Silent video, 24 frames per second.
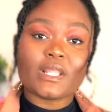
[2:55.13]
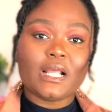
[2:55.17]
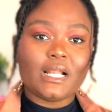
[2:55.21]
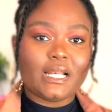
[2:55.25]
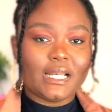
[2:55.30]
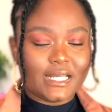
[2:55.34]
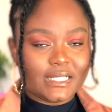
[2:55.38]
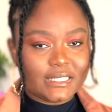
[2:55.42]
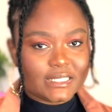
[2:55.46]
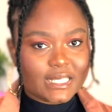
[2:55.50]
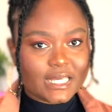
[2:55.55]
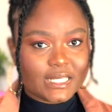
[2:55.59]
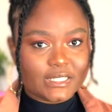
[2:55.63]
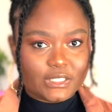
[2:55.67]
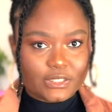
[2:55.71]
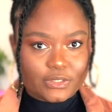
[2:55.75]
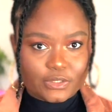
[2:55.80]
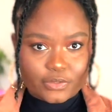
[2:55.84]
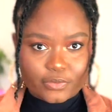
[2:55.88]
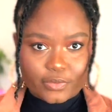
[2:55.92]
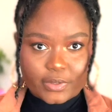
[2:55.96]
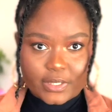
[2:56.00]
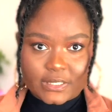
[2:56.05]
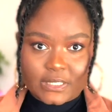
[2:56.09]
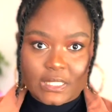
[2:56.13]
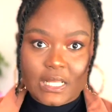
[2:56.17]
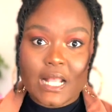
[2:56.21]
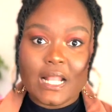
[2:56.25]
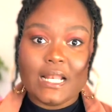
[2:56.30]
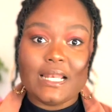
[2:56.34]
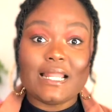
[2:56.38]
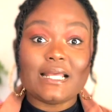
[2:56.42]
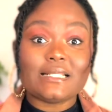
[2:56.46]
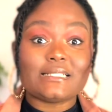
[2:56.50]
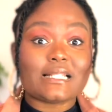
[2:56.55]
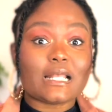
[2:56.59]
Let's get into it.
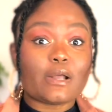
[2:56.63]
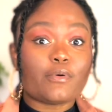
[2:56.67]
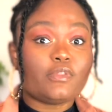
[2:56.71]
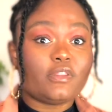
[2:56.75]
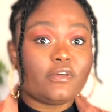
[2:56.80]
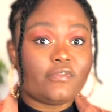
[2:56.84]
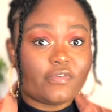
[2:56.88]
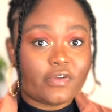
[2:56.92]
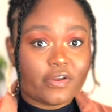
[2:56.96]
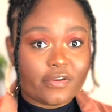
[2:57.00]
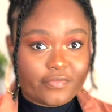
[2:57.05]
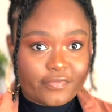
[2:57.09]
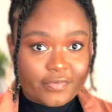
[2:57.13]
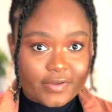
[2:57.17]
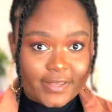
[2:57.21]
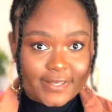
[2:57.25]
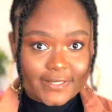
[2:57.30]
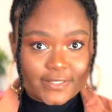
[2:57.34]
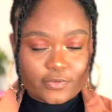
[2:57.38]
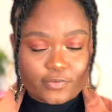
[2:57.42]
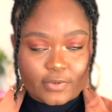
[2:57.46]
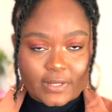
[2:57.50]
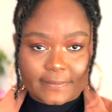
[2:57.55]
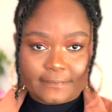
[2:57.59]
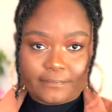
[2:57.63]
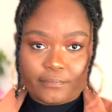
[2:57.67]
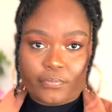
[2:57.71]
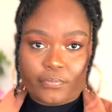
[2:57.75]
Let's start with the very first one.